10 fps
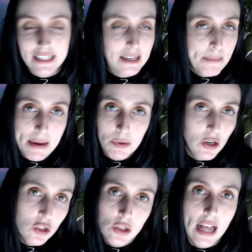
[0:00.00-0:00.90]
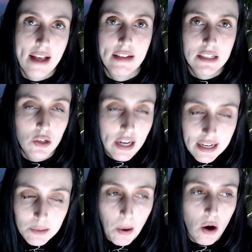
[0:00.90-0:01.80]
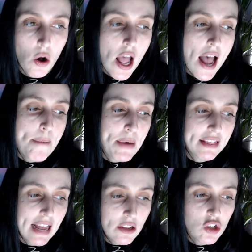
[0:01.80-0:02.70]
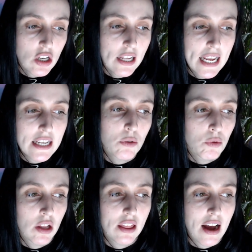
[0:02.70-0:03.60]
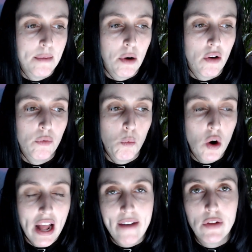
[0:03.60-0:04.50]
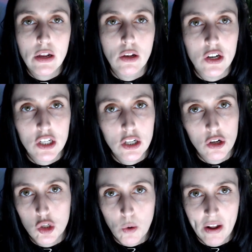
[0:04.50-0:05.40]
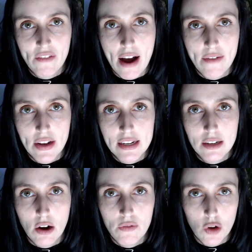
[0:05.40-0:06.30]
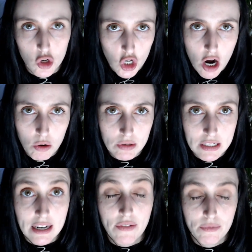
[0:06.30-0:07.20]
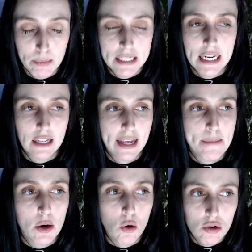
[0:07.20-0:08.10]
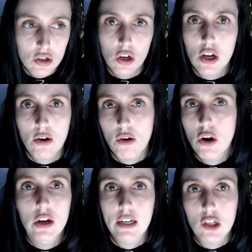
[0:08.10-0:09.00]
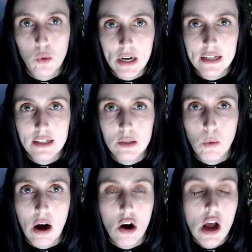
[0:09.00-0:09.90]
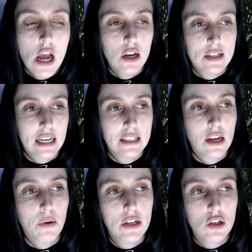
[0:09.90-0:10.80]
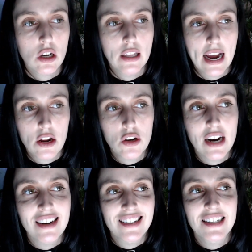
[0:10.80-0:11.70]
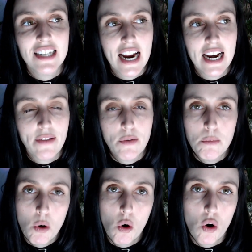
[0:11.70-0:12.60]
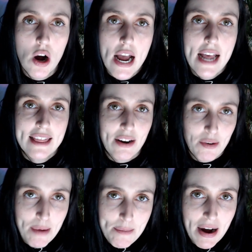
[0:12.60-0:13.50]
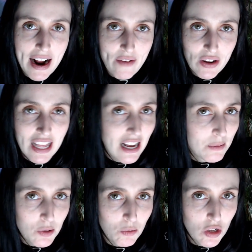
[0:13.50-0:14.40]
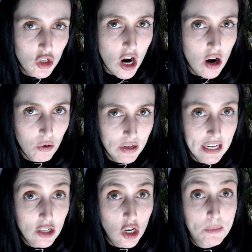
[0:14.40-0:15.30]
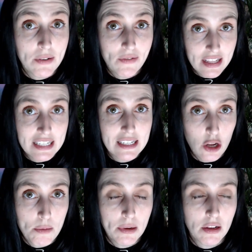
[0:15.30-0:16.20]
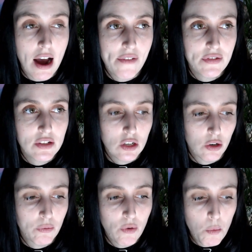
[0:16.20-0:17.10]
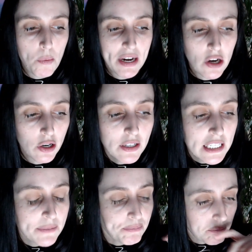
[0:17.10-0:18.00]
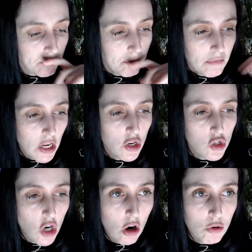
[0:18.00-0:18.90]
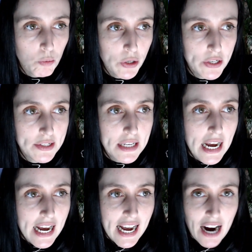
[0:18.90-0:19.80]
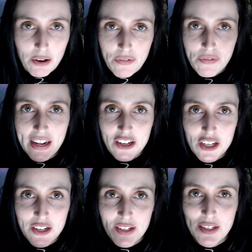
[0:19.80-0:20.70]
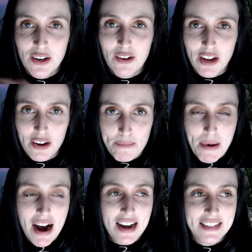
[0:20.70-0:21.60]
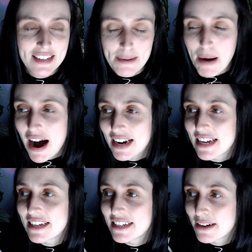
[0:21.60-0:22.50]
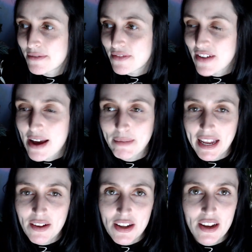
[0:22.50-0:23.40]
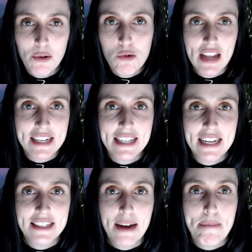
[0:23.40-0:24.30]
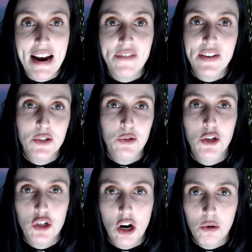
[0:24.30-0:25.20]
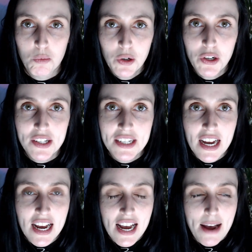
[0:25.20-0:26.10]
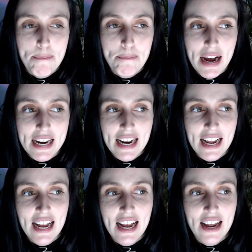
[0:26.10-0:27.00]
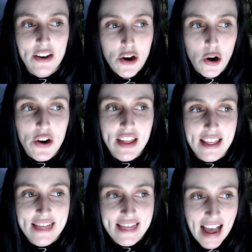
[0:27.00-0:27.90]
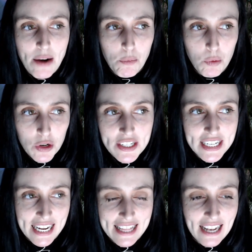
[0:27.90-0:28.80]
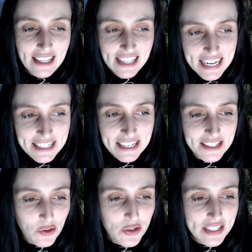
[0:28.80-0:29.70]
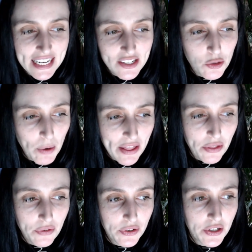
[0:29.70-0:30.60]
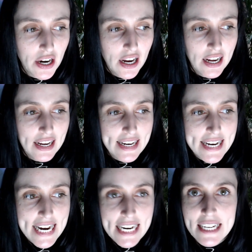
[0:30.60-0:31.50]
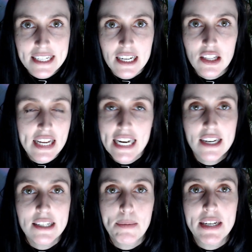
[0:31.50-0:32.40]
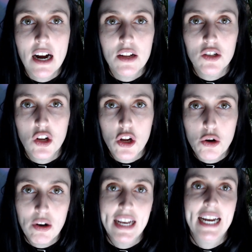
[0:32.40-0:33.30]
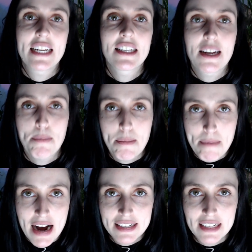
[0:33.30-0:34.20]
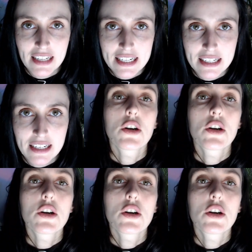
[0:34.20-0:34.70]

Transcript: And some people don't do that, and that's okay as well. But that generally is a rule of thumb of what have you learned in those 25 years of your childhood stuff, particularly, but also your early 20s as well, because that's going to allow you to understand even more that remember, everything comes from the childhood in terms of this human life. So, from what we know, your childhood wounds are reflections of your past, your partners, your family, your, all these things that manifest through your childhood wounds but know that that wounding, that lessons, those things you went through needed to needed to be done so you could get into your Pamasa lesson.